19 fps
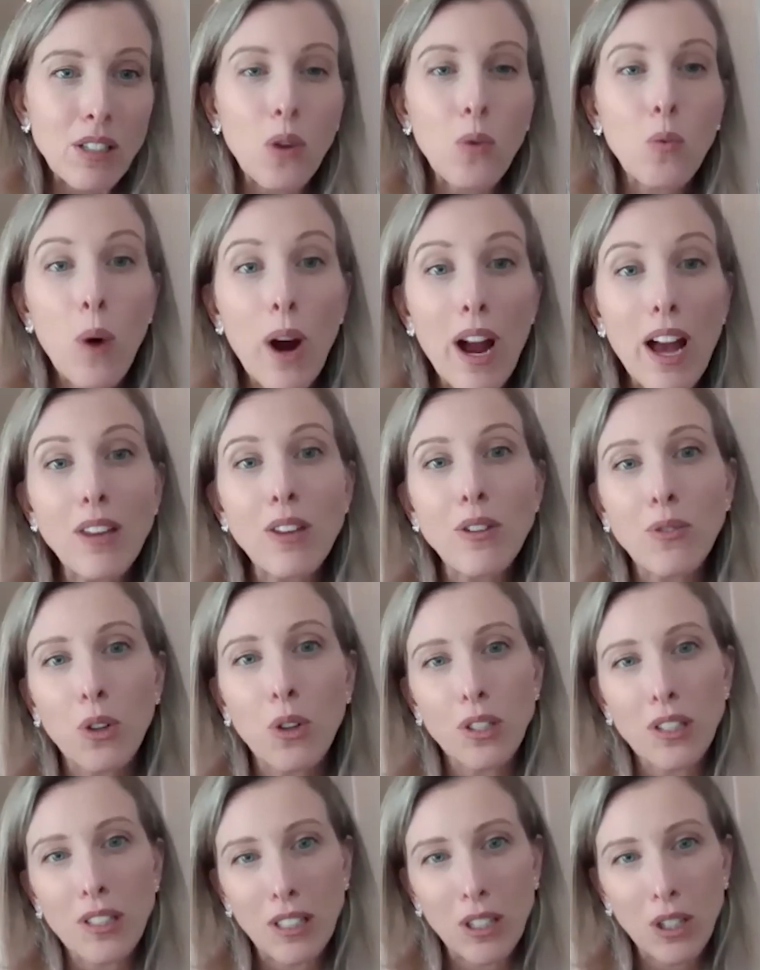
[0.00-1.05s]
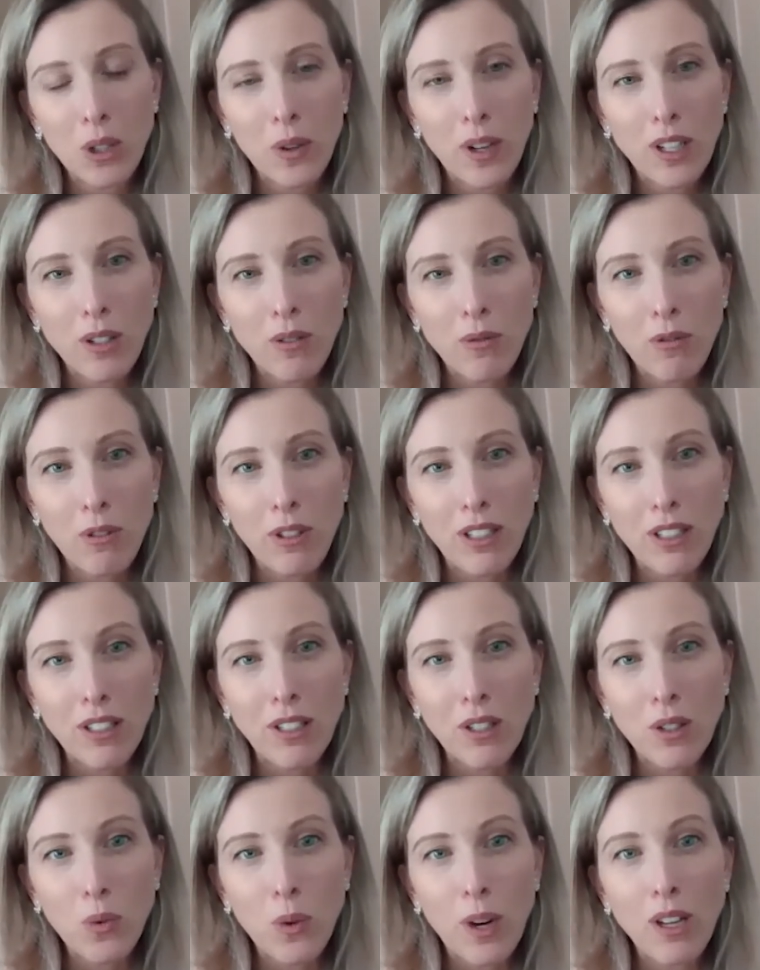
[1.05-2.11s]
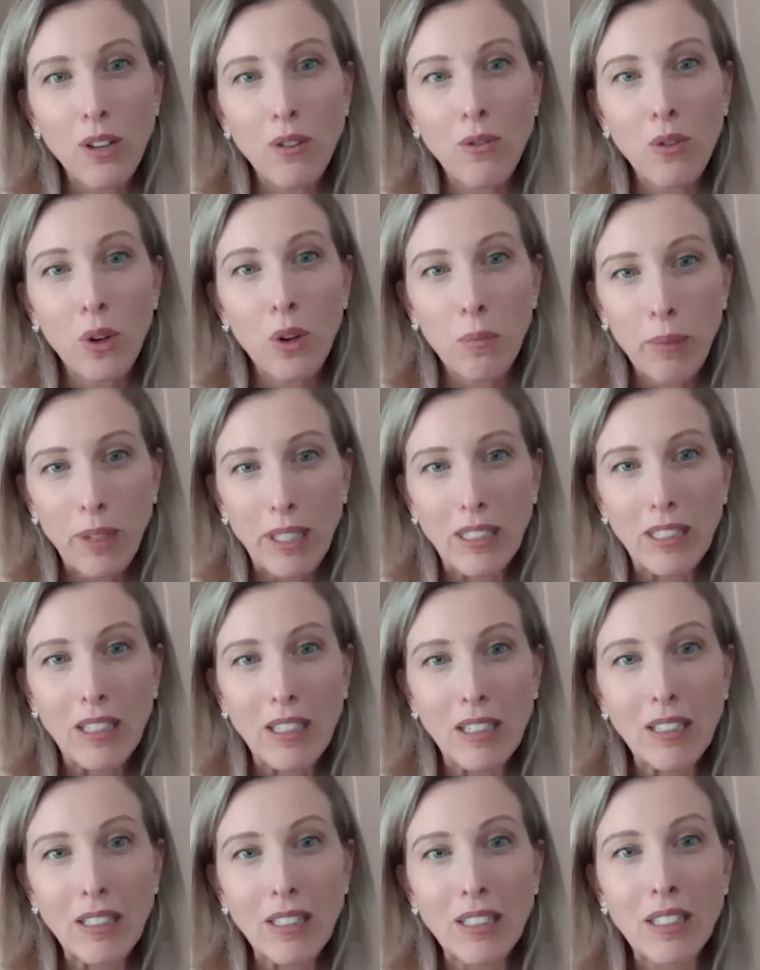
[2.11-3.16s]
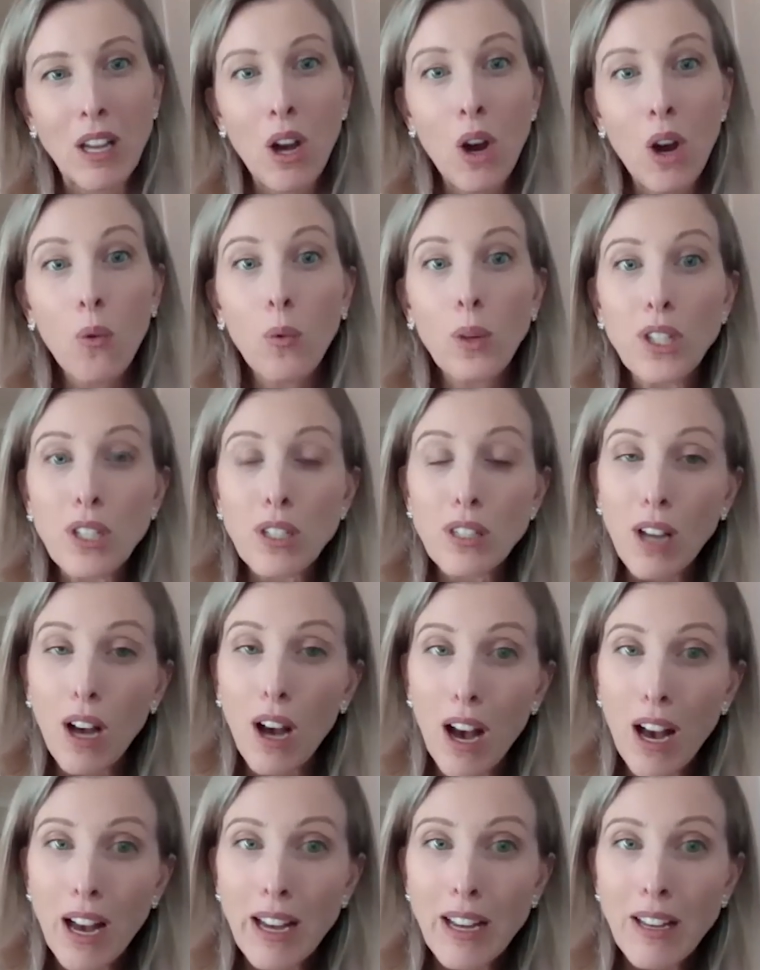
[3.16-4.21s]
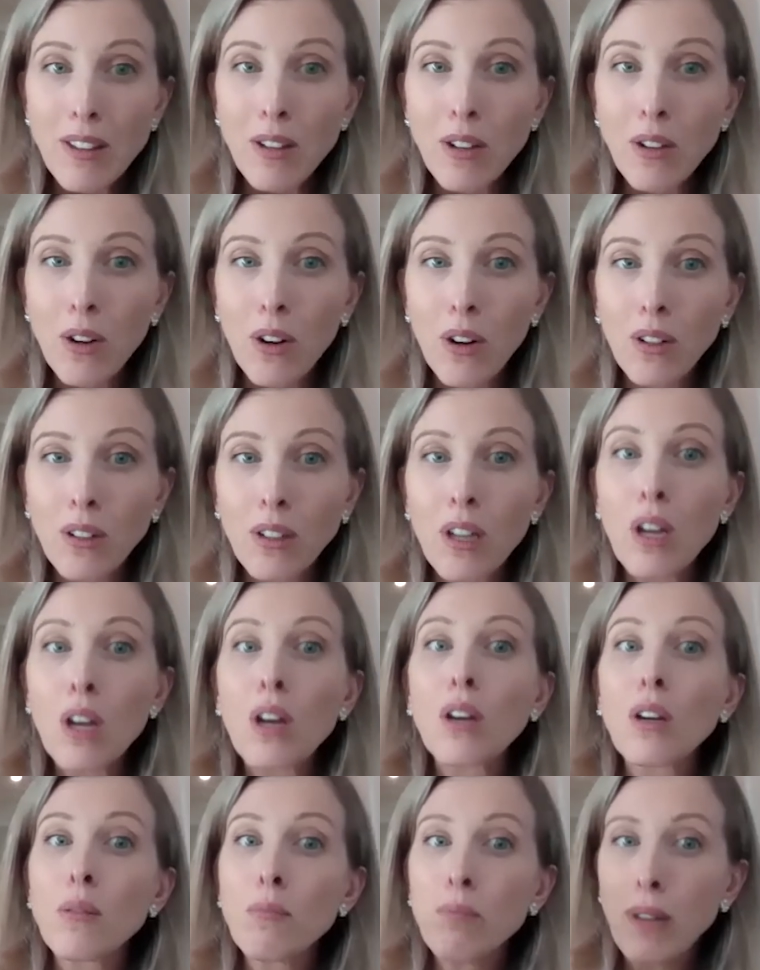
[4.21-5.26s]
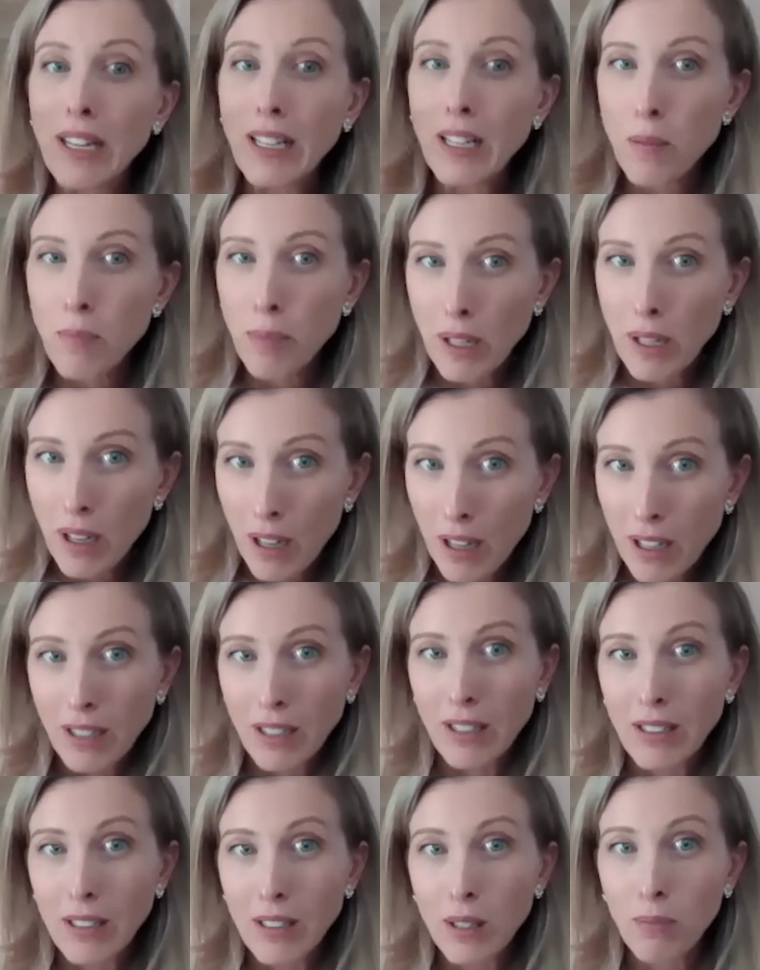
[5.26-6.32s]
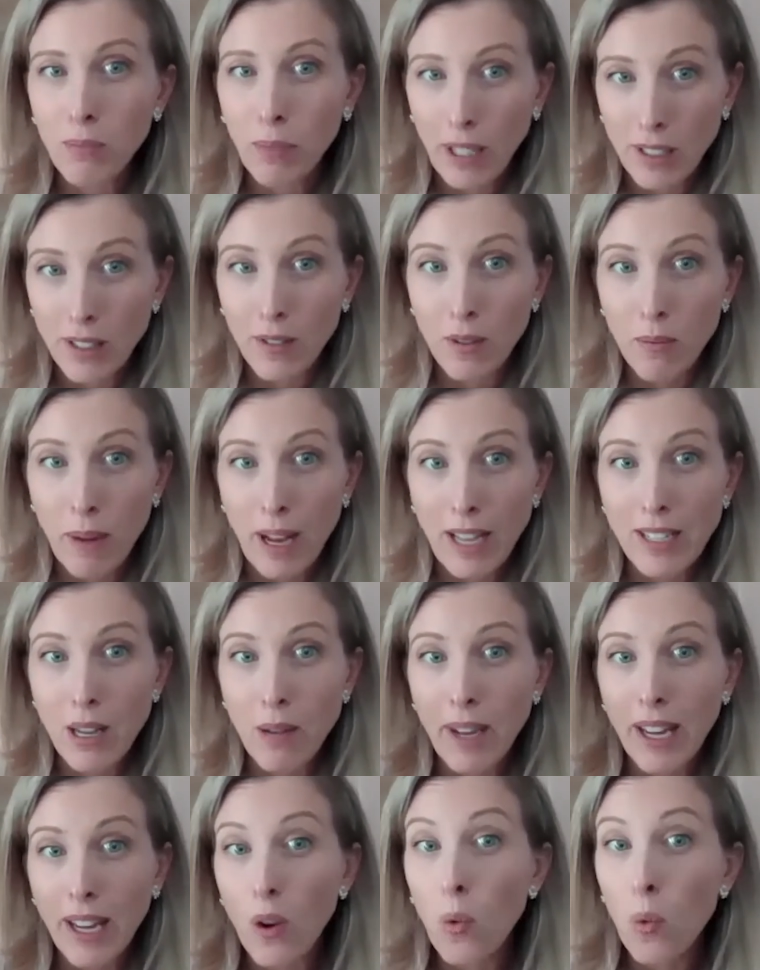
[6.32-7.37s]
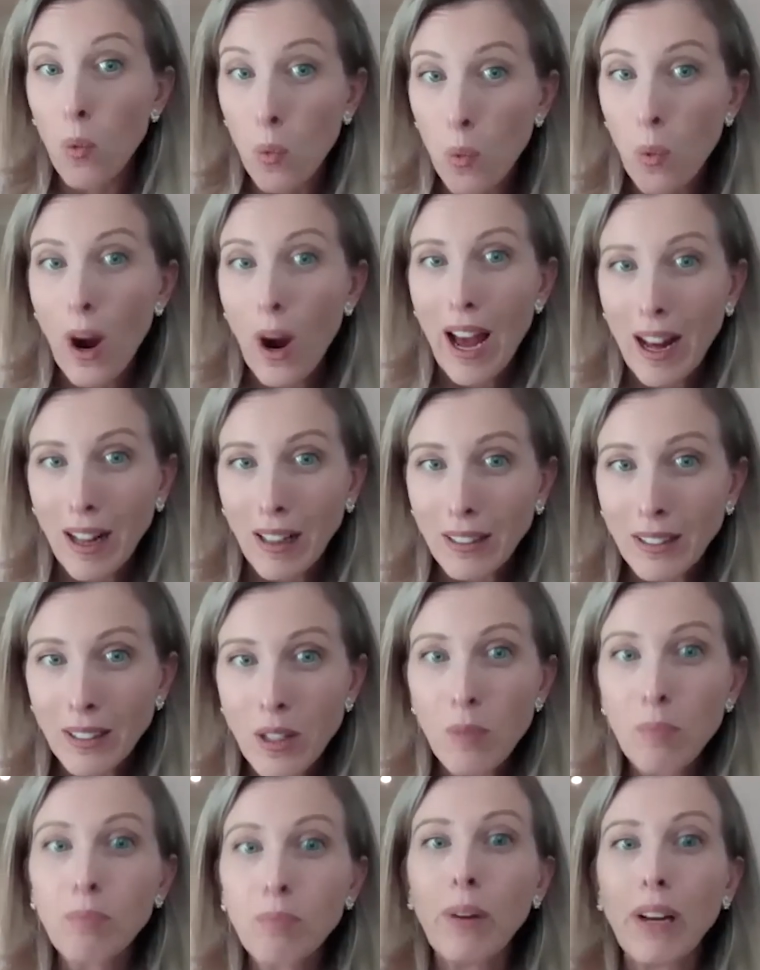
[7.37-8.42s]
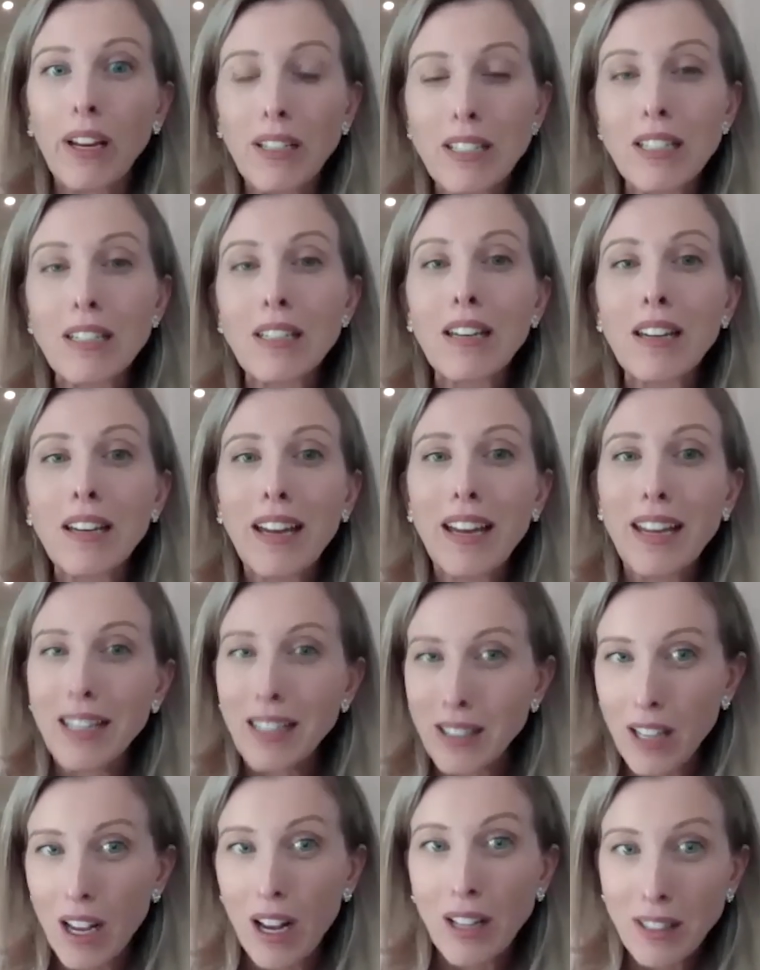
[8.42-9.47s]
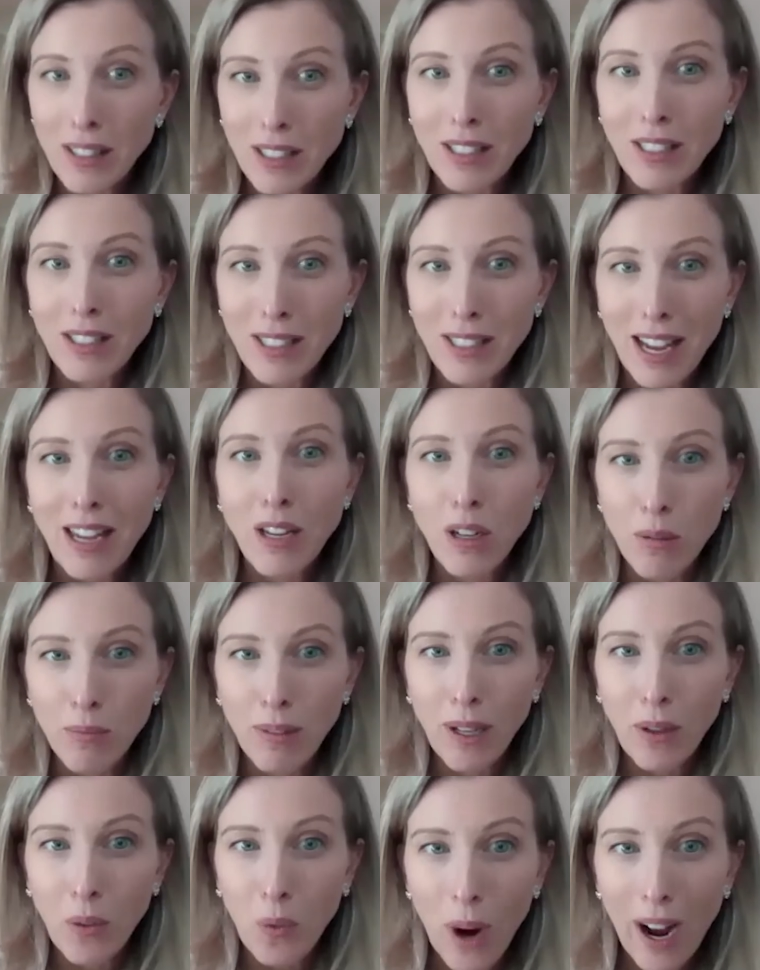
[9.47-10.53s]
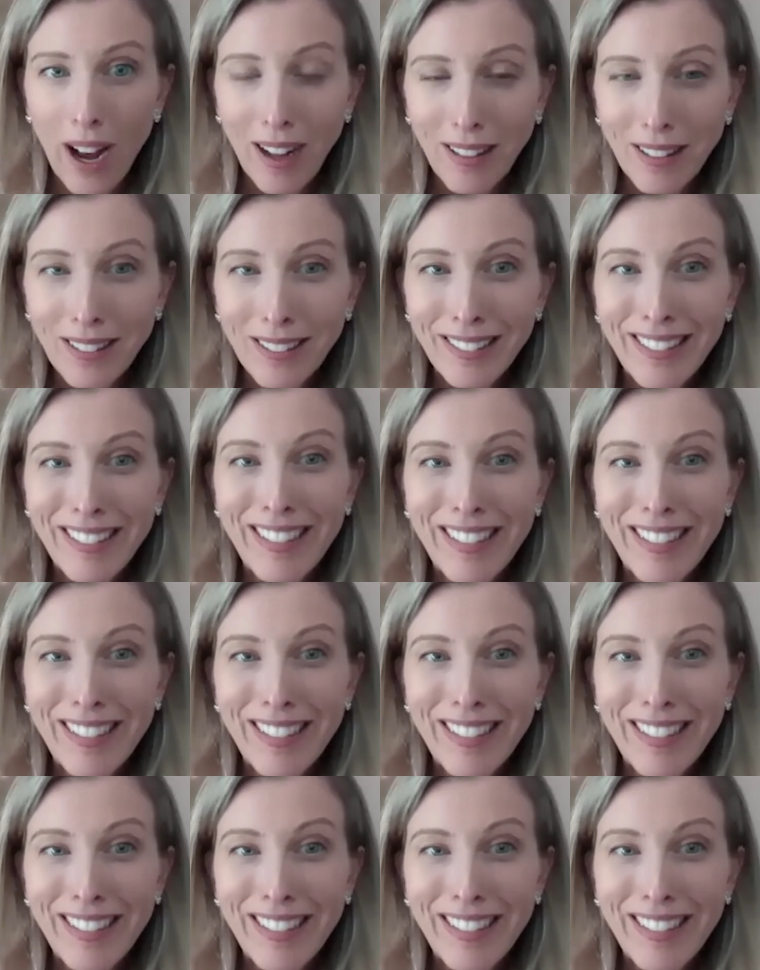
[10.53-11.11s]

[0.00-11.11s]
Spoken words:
So where you've got a situation, for instance, where you've got a business which has either gone completely bananas because of the pandemic well, but is unsustainably well,